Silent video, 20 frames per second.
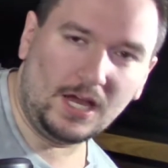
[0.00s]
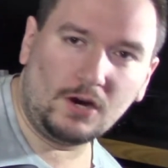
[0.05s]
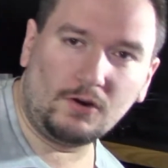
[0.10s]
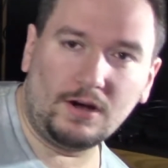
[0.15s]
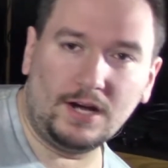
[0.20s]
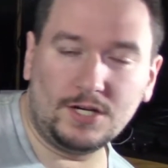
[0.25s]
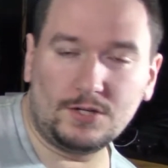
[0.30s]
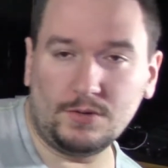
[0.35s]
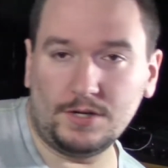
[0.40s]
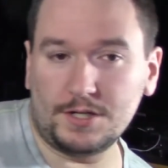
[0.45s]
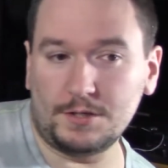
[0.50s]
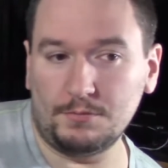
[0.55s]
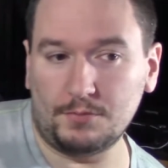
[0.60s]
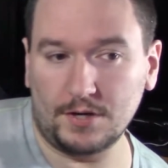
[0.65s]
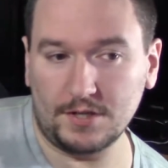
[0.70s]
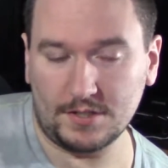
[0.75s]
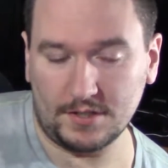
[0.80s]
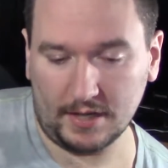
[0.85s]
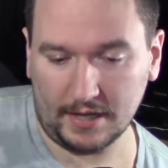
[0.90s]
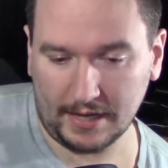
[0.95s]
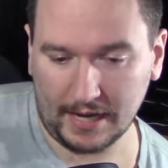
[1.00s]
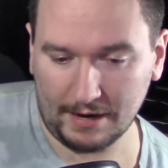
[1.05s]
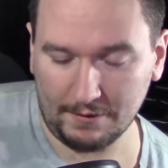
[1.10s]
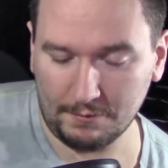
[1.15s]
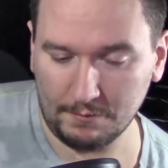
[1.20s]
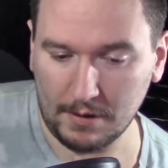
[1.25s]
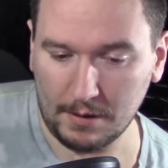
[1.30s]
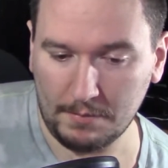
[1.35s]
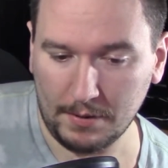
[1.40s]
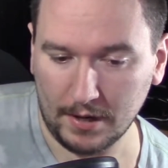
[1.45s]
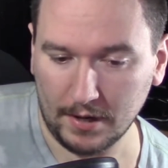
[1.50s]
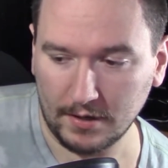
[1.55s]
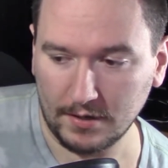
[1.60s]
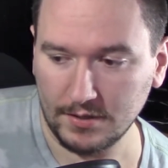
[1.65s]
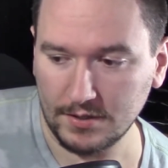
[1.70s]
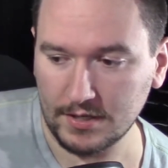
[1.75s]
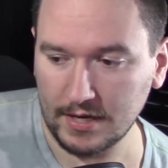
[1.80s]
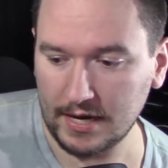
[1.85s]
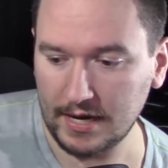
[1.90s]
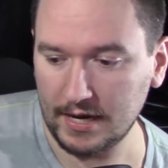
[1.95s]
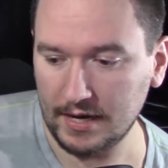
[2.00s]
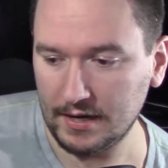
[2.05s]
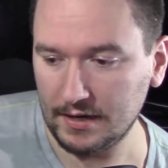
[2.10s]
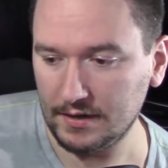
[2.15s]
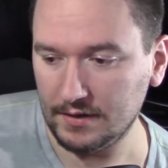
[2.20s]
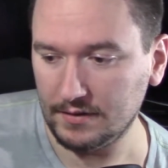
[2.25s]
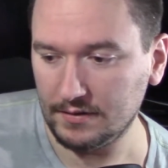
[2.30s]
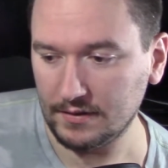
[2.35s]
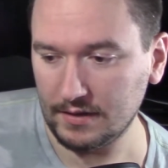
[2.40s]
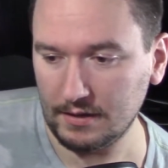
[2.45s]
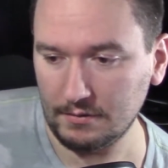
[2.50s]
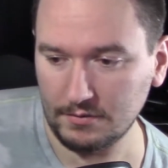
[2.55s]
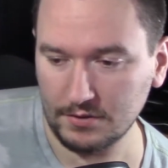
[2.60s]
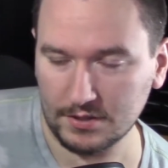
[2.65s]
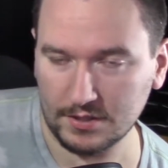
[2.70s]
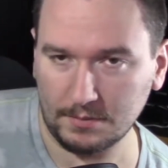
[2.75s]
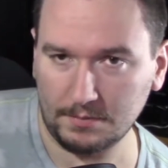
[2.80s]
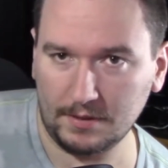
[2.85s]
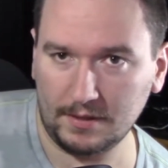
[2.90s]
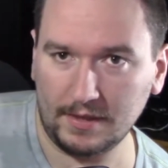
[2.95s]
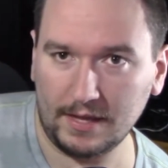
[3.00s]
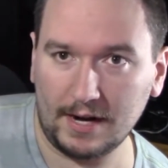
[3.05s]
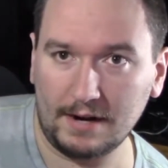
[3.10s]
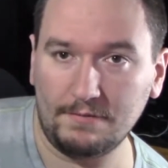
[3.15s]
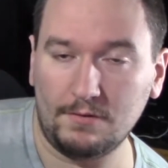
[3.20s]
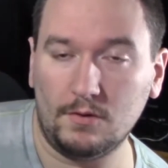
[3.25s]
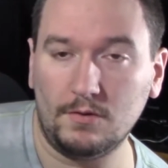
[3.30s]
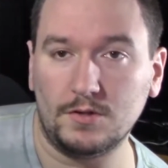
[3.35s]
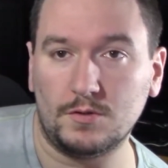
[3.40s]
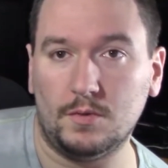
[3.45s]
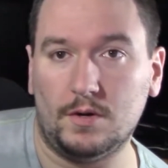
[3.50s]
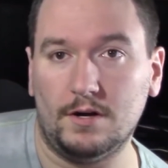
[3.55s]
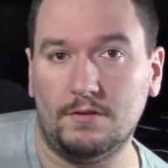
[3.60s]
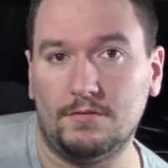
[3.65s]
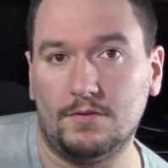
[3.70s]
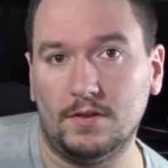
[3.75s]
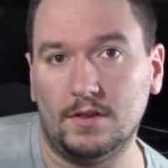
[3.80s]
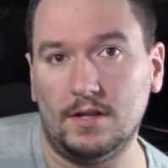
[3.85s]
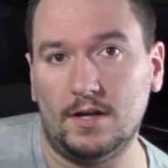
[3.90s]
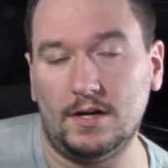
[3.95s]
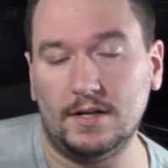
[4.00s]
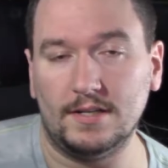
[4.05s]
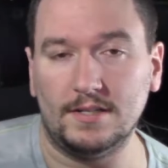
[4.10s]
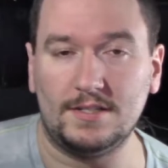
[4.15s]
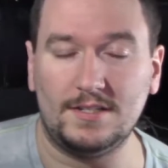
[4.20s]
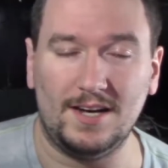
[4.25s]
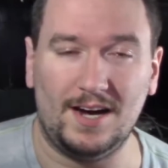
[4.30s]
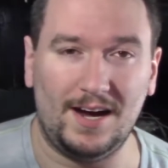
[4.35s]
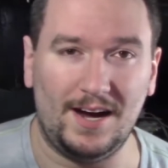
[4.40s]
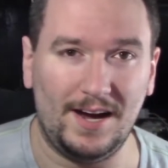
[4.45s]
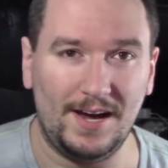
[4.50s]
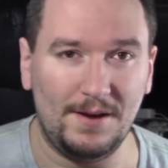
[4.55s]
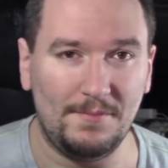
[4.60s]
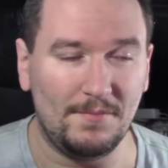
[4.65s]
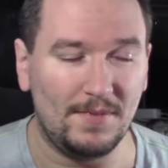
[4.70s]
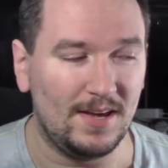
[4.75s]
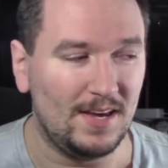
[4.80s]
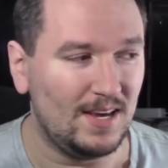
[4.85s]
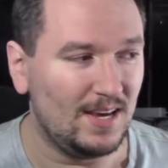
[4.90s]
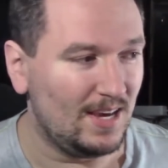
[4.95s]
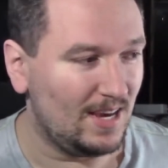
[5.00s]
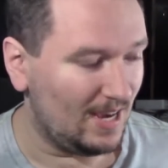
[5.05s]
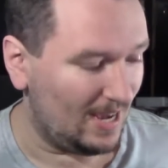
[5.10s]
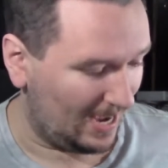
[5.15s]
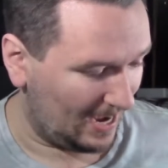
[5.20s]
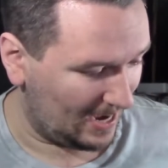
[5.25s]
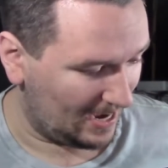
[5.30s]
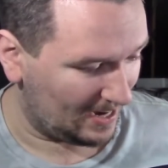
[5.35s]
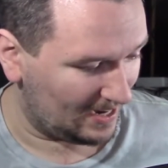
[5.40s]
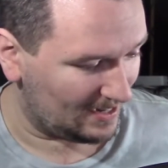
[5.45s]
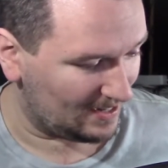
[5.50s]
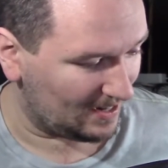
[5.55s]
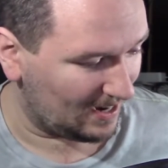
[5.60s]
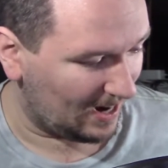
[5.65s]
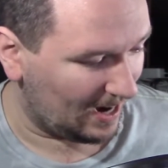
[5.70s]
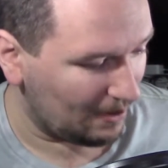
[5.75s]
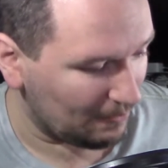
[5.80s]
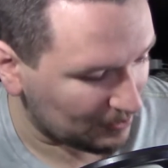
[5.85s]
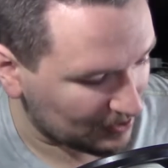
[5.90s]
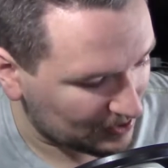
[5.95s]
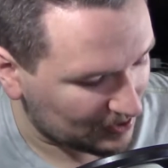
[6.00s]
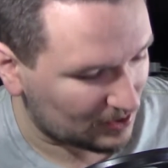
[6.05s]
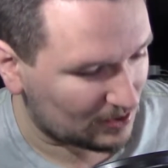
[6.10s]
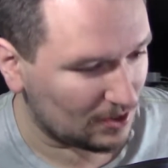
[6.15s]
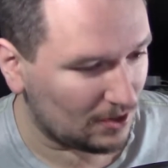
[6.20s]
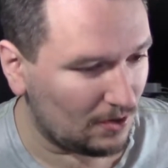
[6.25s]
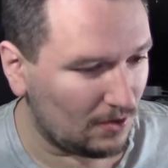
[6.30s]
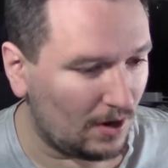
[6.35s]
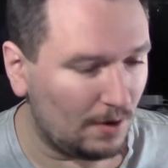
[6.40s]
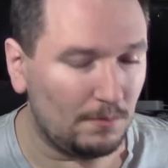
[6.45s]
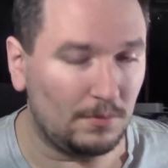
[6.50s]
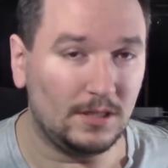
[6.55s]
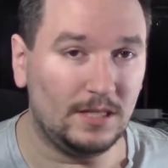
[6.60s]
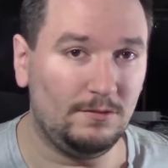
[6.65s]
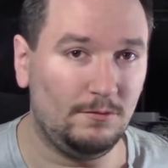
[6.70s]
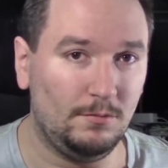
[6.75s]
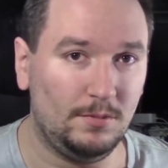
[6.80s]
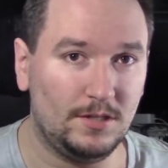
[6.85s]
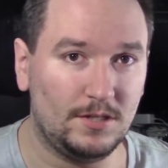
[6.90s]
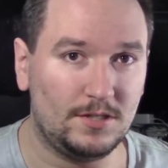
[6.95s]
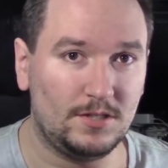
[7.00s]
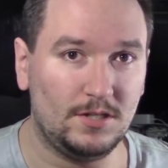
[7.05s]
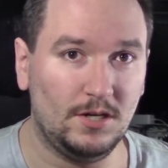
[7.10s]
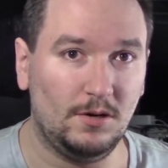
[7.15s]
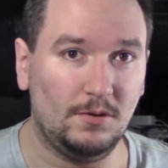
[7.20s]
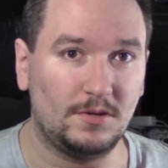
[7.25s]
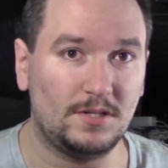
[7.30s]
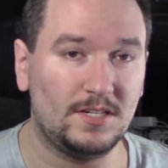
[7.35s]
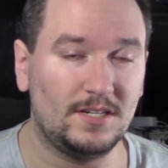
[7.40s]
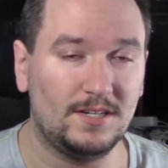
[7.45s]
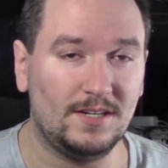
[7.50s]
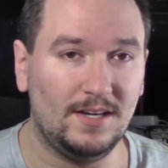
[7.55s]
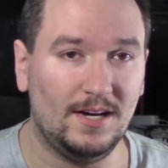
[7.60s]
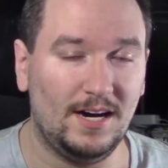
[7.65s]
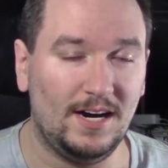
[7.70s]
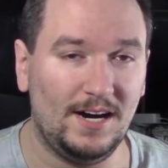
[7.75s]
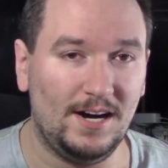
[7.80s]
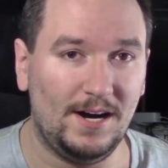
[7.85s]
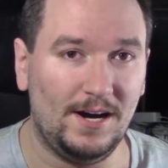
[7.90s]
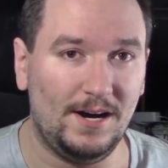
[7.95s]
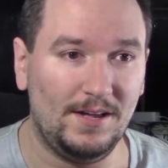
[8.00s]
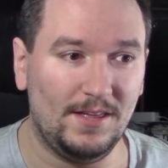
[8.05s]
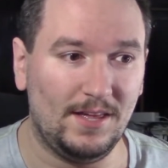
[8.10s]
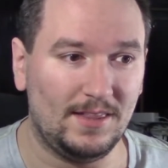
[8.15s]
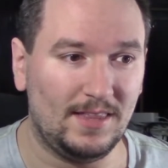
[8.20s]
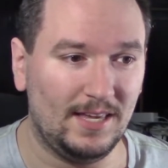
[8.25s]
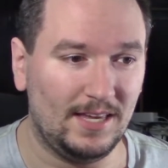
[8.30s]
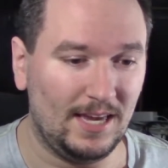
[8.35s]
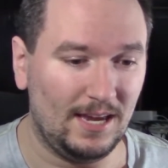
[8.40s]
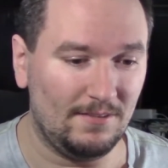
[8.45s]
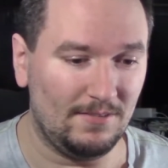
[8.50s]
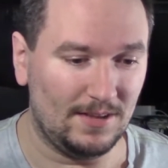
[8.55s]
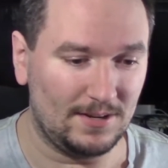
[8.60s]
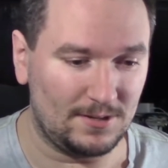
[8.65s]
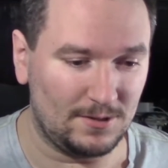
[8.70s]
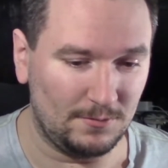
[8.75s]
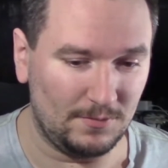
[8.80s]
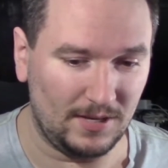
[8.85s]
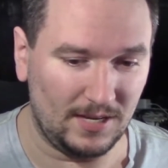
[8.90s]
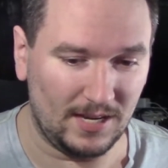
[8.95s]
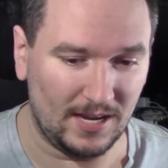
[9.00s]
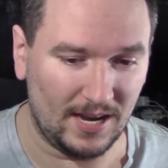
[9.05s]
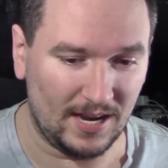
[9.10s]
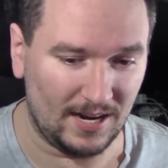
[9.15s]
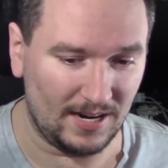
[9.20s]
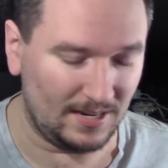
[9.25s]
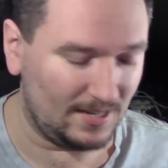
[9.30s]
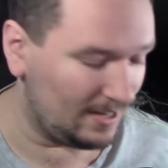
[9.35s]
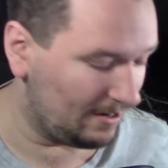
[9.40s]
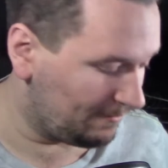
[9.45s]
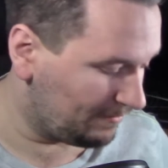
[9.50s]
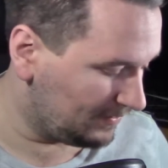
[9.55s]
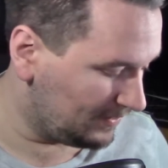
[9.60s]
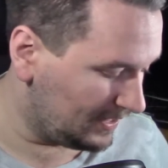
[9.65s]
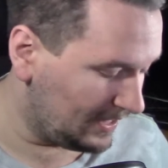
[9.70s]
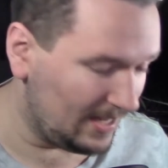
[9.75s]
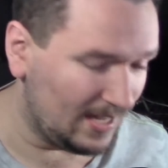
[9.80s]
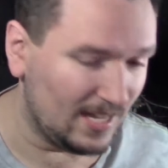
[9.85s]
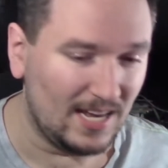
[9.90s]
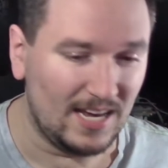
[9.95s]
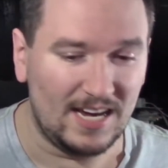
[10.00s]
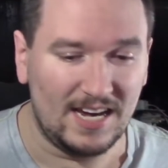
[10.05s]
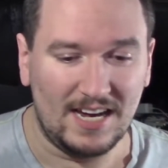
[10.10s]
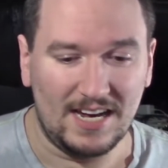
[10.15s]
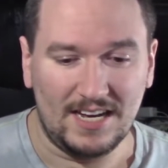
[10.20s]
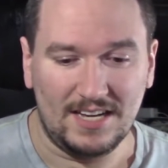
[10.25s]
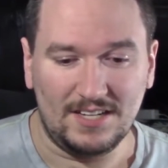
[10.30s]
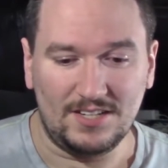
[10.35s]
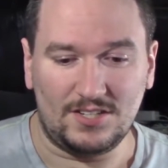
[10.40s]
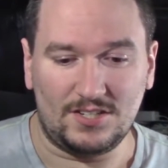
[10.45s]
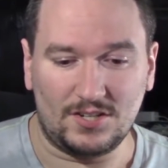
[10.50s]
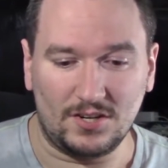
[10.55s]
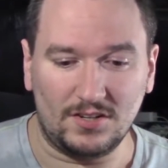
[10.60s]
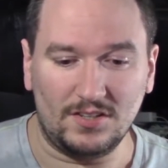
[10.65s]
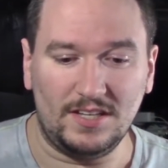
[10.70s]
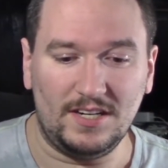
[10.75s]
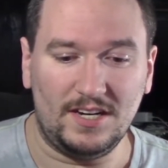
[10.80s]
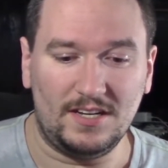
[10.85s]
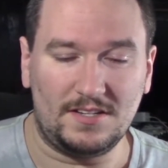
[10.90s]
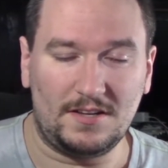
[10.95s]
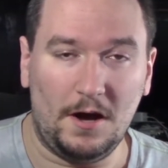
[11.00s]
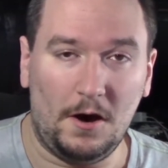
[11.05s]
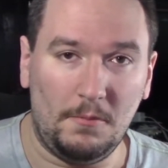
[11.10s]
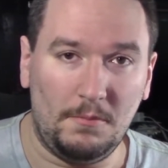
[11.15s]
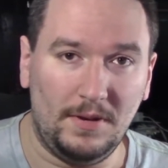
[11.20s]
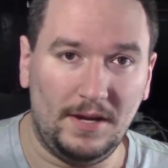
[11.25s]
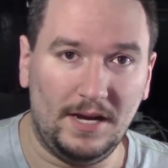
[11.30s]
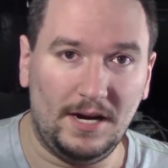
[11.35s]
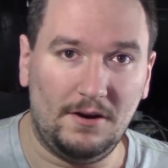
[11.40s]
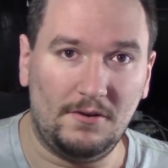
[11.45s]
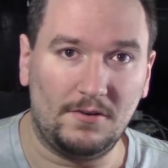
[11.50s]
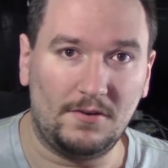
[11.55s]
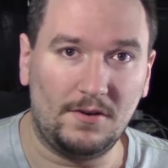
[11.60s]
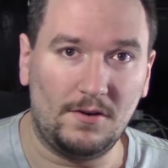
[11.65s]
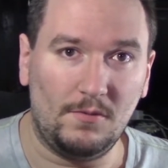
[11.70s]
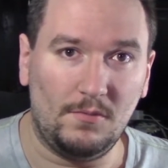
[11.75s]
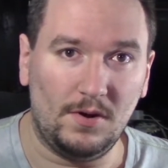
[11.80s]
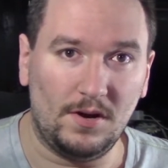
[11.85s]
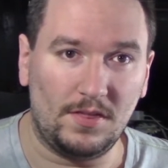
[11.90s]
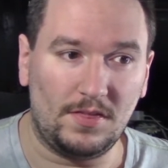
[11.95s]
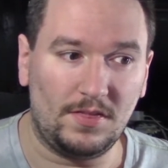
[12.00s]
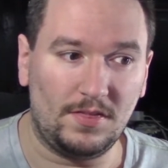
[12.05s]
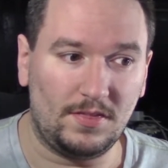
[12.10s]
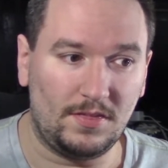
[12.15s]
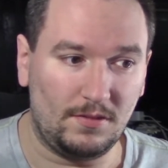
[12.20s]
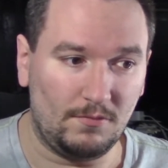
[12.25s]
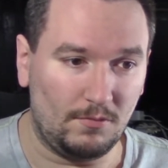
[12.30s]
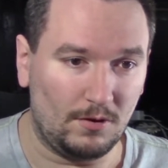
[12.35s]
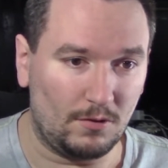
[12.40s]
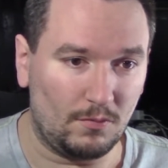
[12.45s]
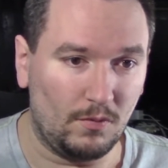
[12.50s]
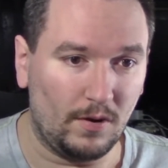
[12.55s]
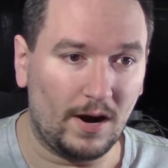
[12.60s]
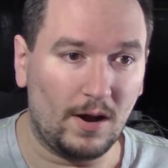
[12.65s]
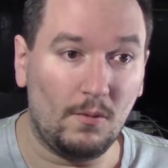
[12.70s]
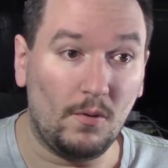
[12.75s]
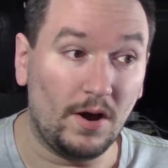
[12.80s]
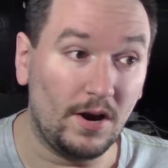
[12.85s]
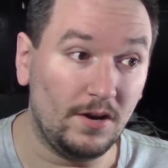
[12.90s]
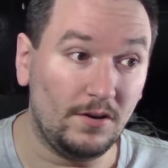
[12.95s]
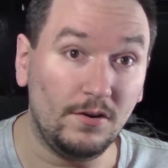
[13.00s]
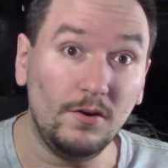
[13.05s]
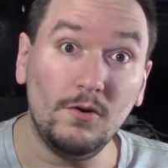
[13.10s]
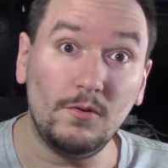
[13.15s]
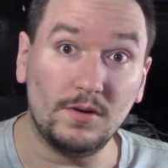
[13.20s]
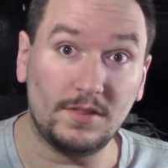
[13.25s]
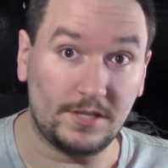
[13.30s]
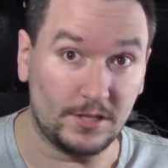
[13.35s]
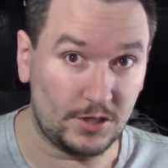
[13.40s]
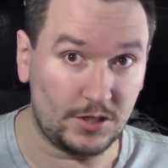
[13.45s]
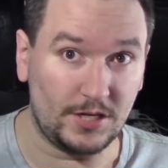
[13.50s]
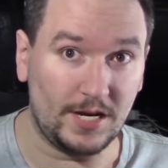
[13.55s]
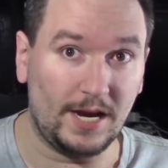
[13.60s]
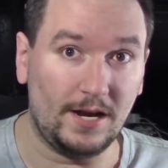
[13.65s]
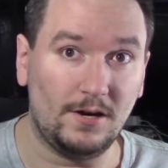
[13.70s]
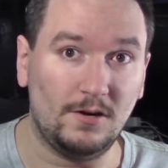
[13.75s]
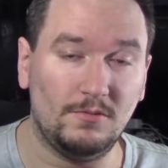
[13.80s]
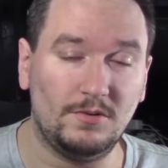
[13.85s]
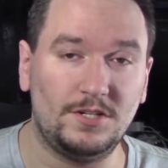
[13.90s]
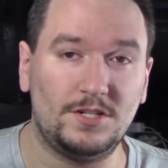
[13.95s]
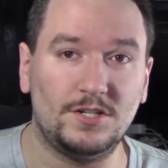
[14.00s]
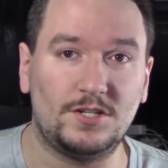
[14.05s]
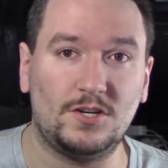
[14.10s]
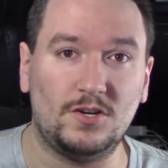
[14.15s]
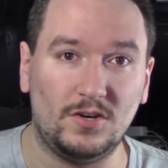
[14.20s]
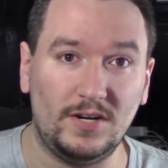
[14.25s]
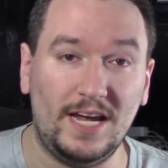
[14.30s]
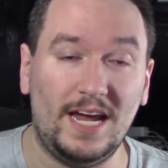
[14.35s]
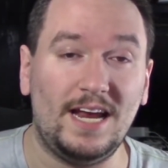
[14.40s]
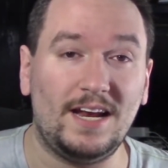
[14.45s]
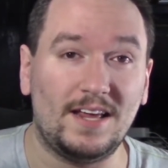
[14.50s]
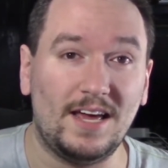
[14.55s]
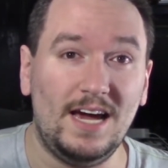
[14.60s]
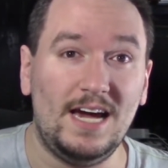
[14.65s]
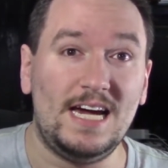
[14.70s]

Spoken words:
graduation present that I got from my parents, and it was something that I've always wanted for the longest time, and I was so unbelievably stoked that they gave that to me. And it certainly does help me out with what I want to do with this channel, which is create